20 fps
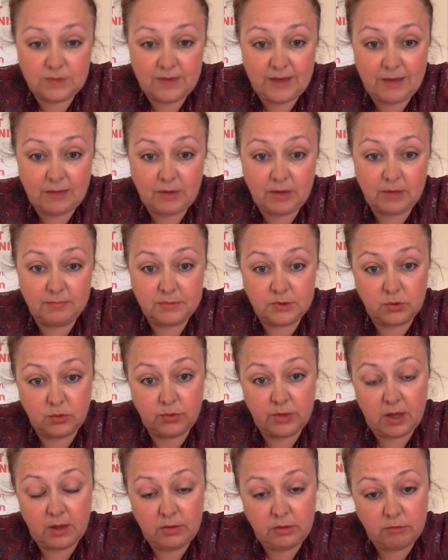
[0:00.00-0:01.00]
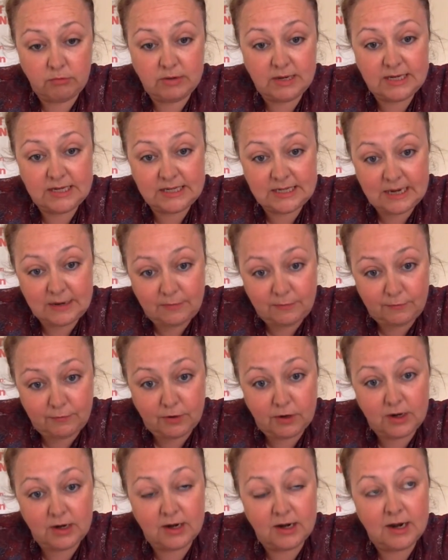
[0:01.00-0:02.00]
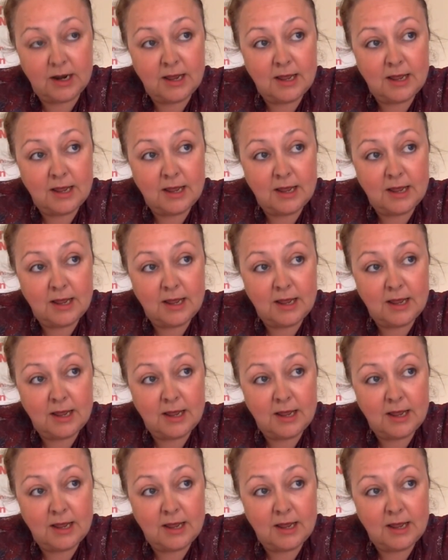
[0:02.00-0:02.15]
outcomes, although there are different